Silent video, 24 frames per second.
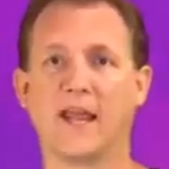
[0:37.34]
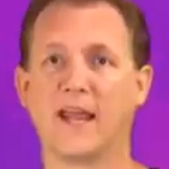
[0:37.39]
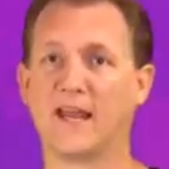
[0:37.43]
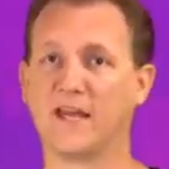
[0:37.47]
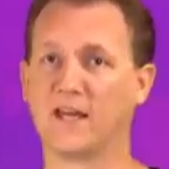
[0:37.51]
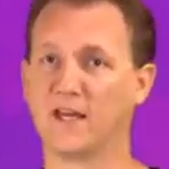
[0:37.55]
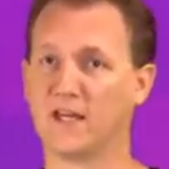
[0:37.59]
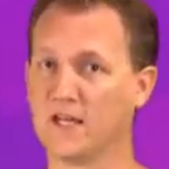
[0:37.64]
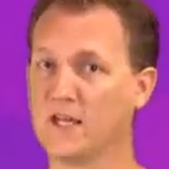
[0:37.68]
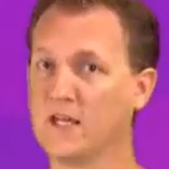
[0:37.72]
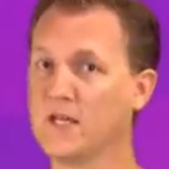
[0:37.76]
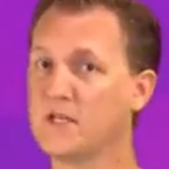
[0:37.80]
And
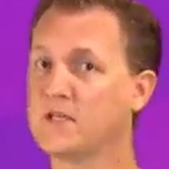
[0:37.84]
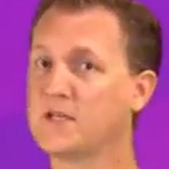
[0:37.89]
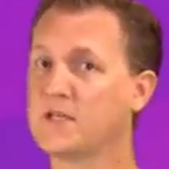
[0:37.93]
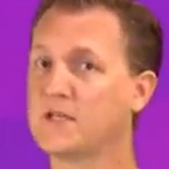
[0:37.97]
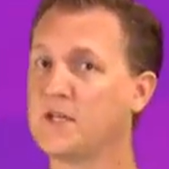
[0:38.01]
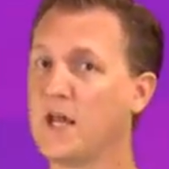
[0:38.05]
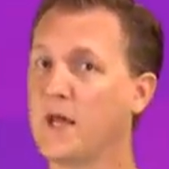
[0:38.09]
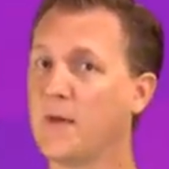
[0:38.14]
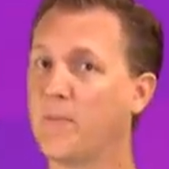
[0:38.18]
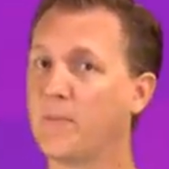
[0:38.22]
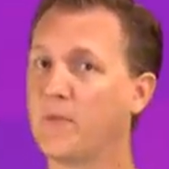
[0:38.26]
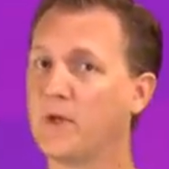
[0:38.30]
in each
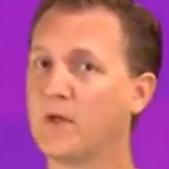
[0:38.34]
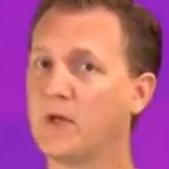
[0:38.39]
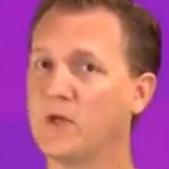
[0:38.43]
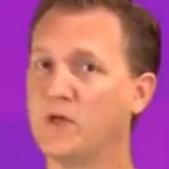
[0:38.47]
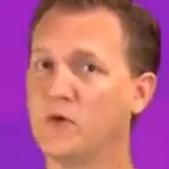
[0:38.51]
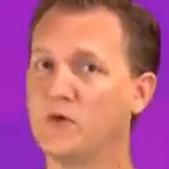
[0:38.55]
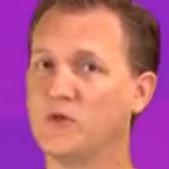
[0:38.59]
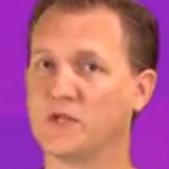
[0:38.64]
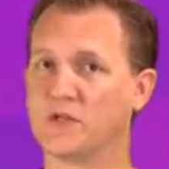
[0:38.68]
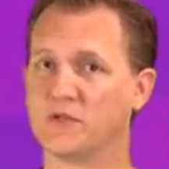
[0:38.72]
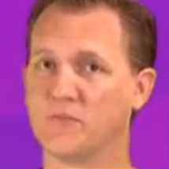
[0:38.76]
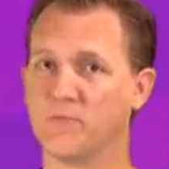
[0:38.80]
step,
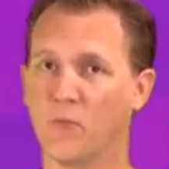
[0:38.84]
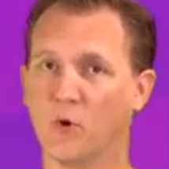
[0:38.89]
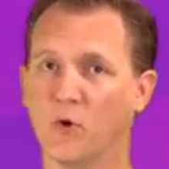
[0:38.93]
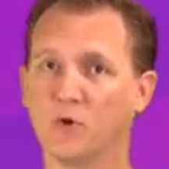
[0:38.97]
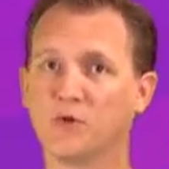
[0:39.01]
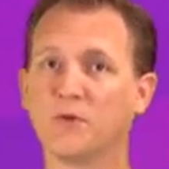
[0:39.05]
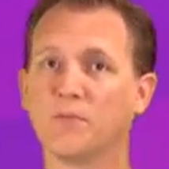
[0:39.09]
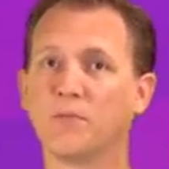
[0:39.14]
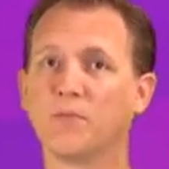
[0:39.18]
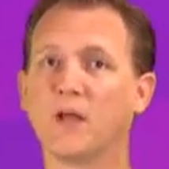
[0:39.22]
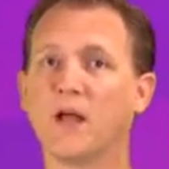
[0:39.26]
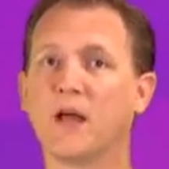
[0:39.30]
you just
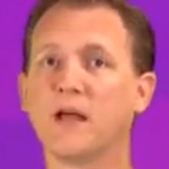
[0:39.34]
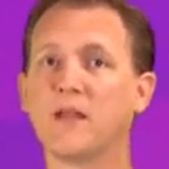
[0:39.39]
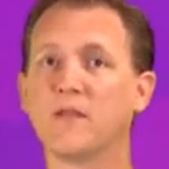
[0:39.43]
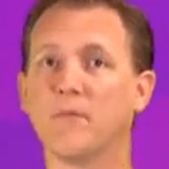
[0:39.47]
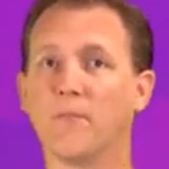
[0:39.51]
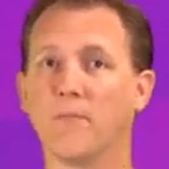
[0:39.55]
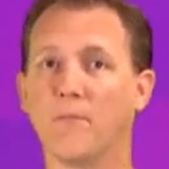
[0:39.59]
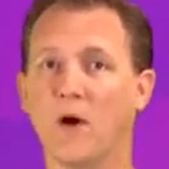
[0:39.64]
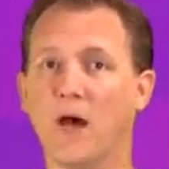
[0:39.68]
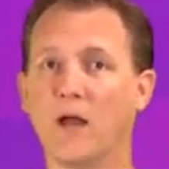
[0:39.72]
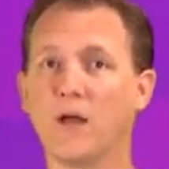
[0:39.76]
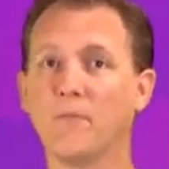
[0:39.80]
multiply the
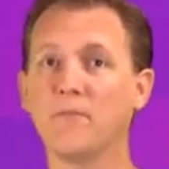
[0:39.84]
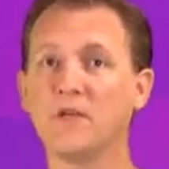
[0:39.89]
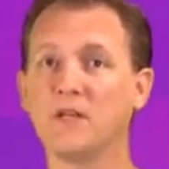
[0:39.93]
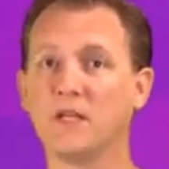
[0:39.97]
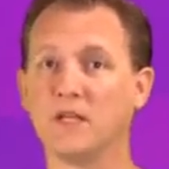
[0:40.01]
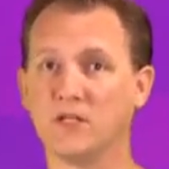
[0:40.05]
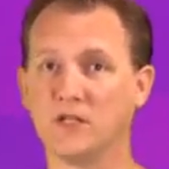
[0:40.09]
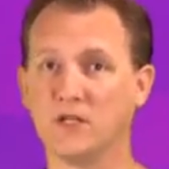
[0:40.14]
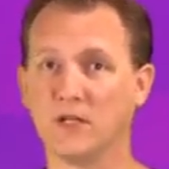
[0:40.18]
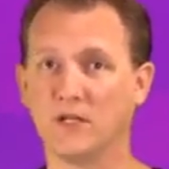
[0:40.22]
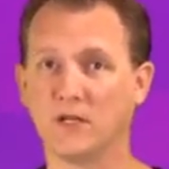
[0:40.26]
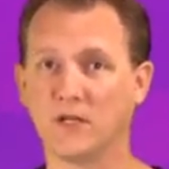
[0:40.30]
bottom
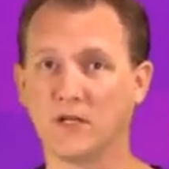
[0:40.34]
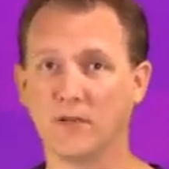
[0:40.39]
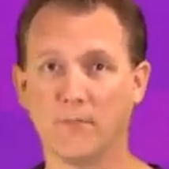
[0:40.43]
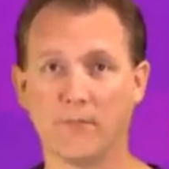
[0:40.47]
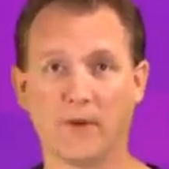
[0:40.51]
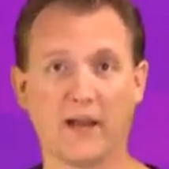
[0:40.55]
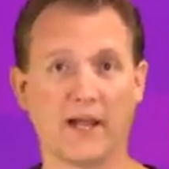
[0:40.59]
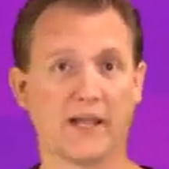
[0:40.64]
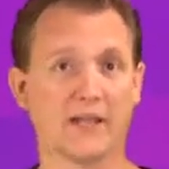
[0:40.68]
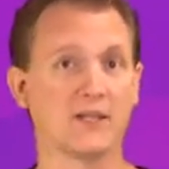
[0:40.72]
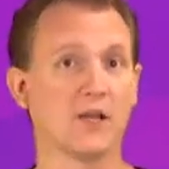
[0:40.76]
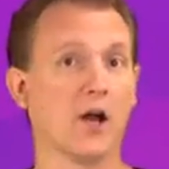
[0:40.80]
digit
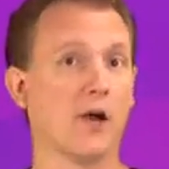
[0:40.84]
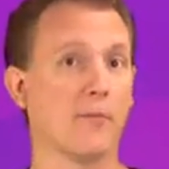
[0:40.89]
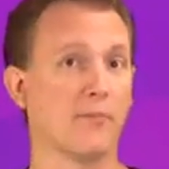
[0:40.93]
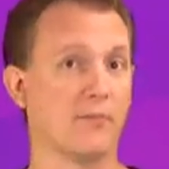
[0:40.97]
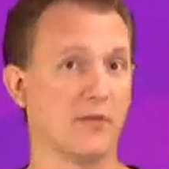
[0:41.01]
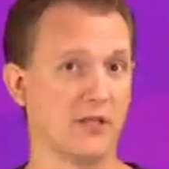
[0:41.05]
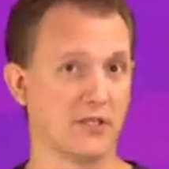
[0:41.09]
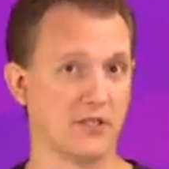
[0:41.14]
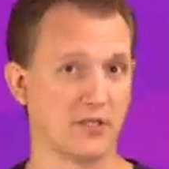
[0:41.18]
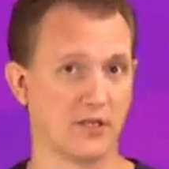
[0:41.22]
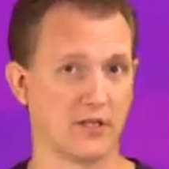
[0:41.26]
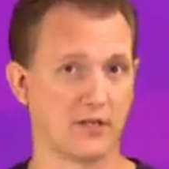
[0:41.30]
by a top
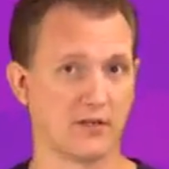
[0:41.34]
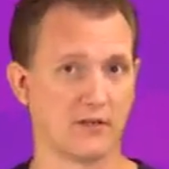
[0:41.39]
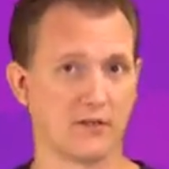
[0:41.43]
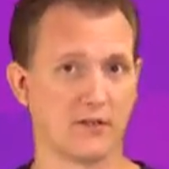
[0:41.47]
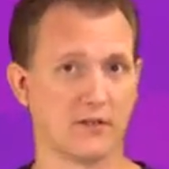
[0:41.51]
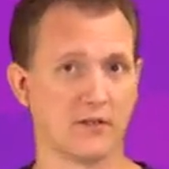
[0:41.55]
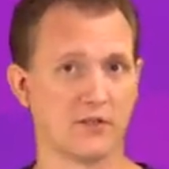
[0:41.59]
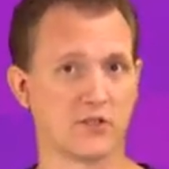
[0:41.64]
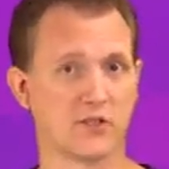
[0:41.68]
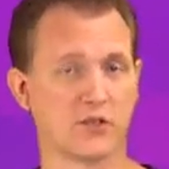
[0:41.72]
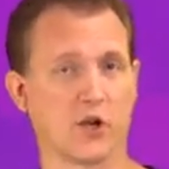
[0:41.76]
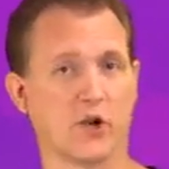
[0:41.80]
digit,
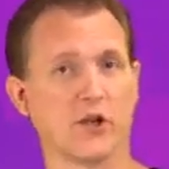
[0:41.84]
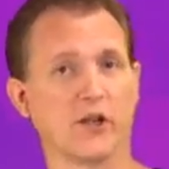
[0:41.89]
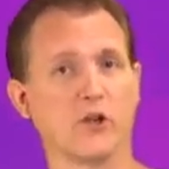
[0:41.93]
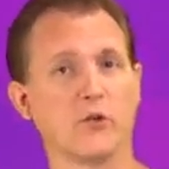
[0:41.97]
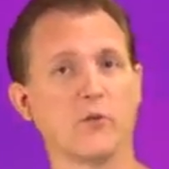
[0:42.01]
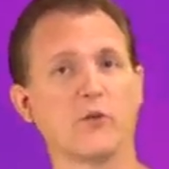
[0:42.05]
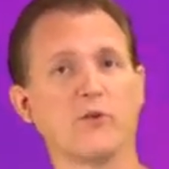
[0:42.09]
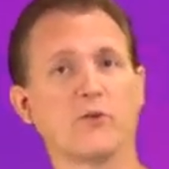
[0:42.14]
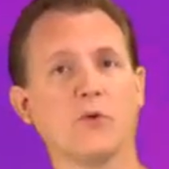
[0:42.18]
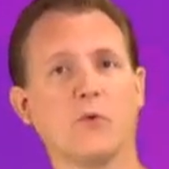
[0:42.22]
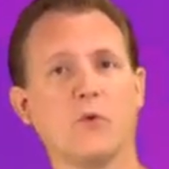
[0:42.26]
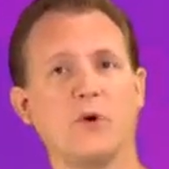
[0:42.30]
starting
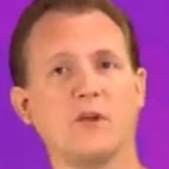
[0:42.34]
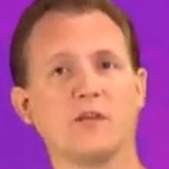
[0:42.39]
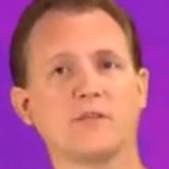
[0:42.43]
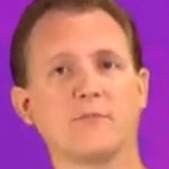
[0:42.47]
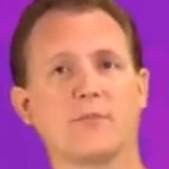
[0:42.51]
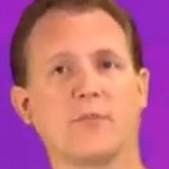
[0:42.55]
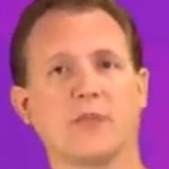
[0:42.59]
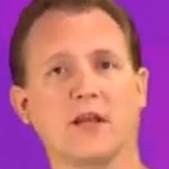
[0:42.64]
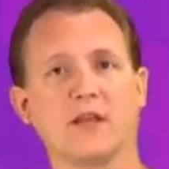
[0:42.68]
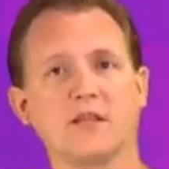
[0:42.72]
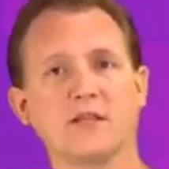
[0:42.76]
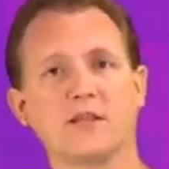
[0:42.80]
with the ones
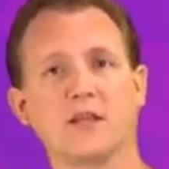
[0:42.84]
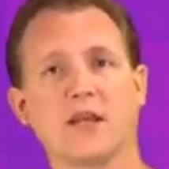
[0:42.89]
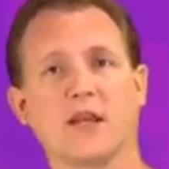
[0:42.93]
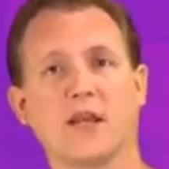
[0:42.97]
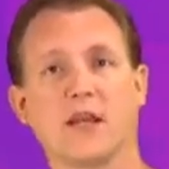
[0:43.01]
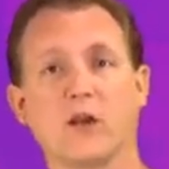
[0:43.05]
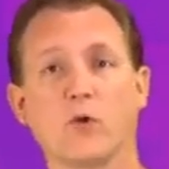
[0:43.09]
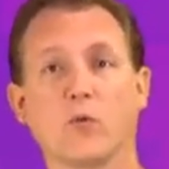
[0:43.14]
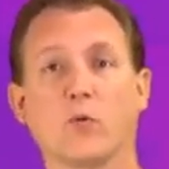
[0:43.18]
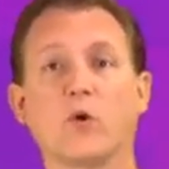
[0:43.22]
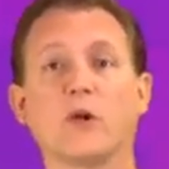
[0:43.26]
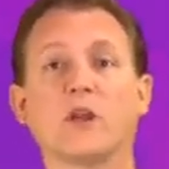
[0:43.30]
place
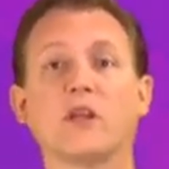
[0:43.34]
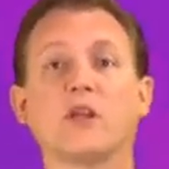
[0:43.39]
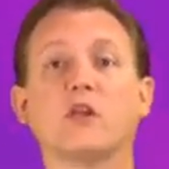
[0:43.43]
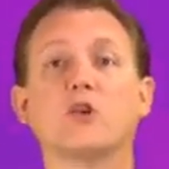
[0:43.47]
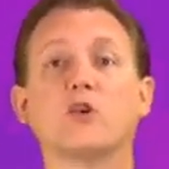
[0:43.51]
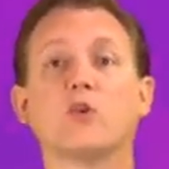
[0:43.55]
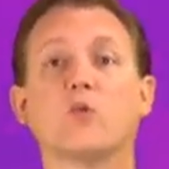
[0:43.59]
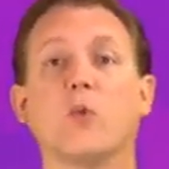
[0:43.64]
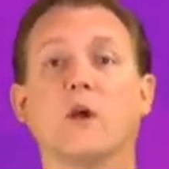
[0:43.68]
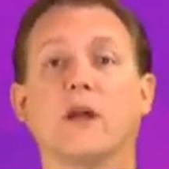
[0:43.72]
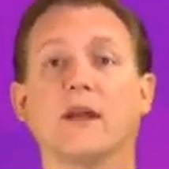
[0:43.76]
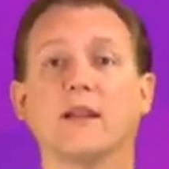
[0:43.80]
and working
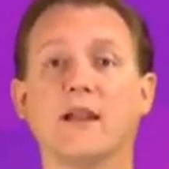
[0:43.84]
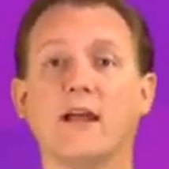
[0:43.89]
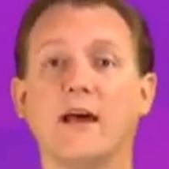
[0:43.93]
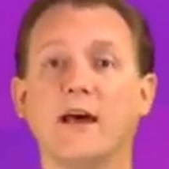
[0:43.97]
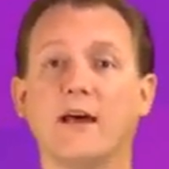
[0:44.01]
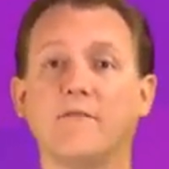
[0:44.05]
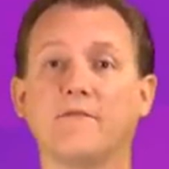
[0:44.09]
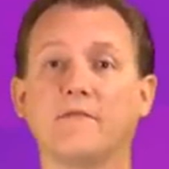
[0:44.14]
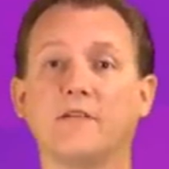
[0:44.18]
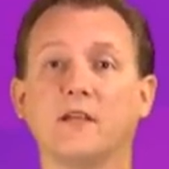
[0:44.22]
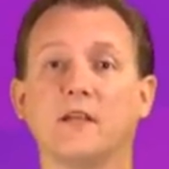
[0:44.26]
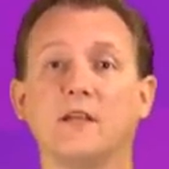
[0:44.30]
your way
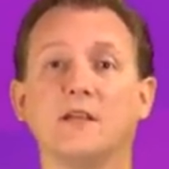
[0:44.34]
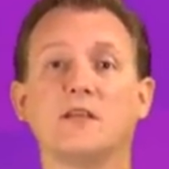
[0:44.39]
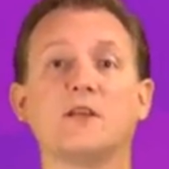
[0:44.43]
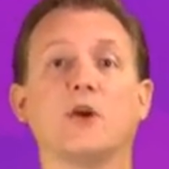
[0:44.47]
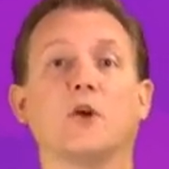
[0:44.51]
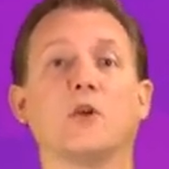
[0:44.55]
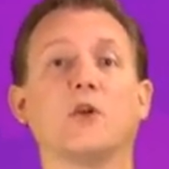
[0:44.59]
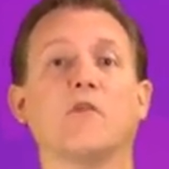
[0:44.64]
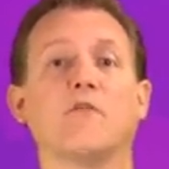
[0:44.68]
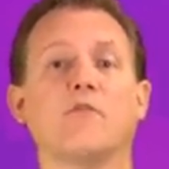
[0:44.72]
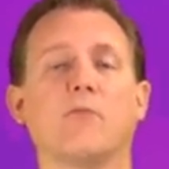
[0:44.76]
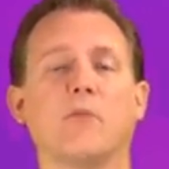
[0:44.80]
left
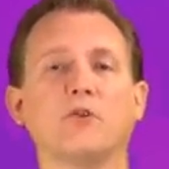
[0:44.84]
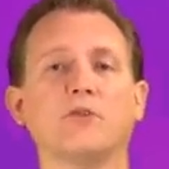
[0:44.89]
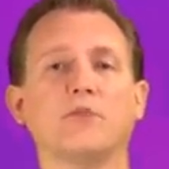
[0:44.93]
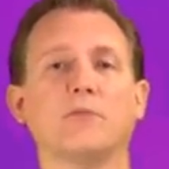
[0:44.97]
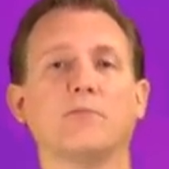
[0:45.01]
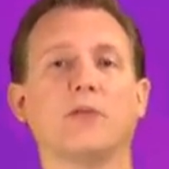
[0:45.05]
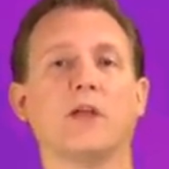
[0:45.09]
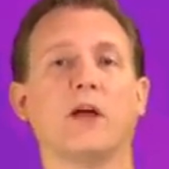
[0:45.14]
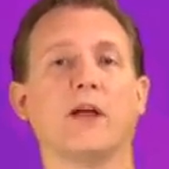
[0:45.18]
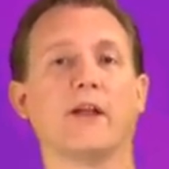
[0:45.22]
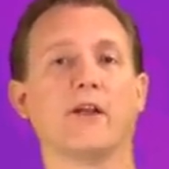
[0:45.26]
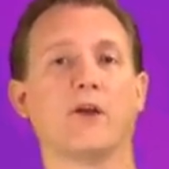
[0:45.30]
until you've
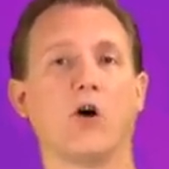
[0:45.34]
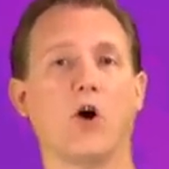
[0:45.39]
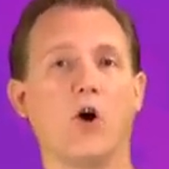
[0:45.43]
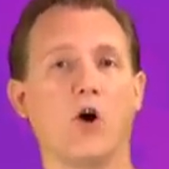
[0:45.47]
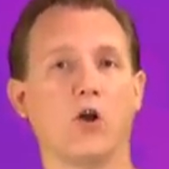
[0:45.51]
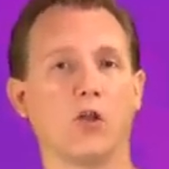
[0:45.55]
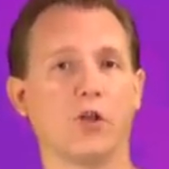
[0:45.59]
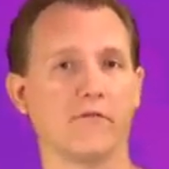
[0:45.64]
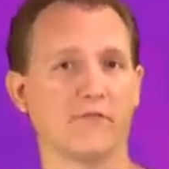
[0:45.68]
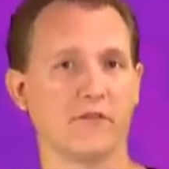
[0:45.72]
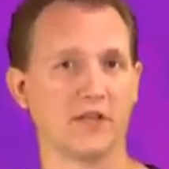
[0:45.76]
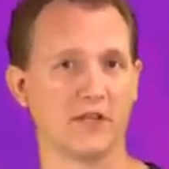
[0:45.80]
multiplied
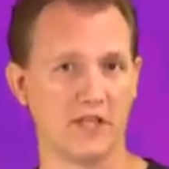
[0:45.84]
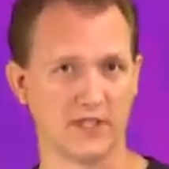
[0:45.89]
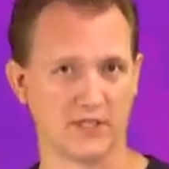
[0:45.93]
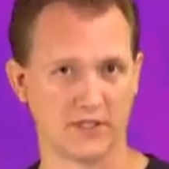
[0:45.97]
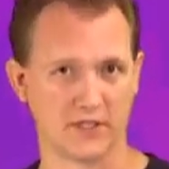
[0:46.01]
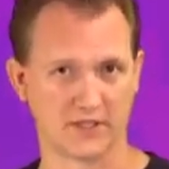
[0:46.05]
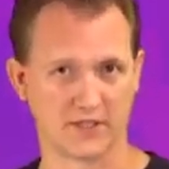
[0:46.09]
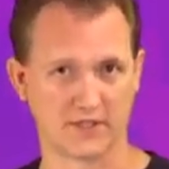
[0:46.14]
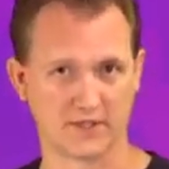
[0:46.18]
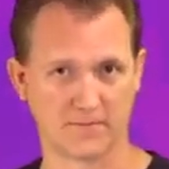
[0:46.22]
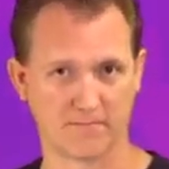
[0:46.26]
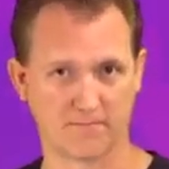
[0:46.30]
all of the
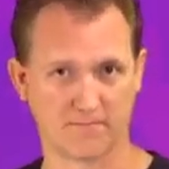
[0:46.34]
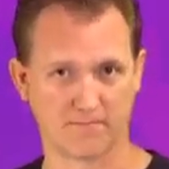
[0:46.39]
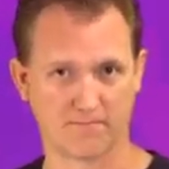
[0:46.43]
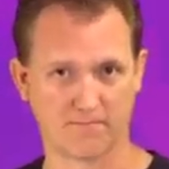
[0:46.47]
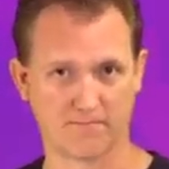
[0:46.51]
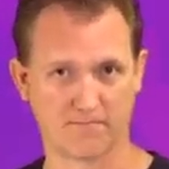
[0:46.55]
digits.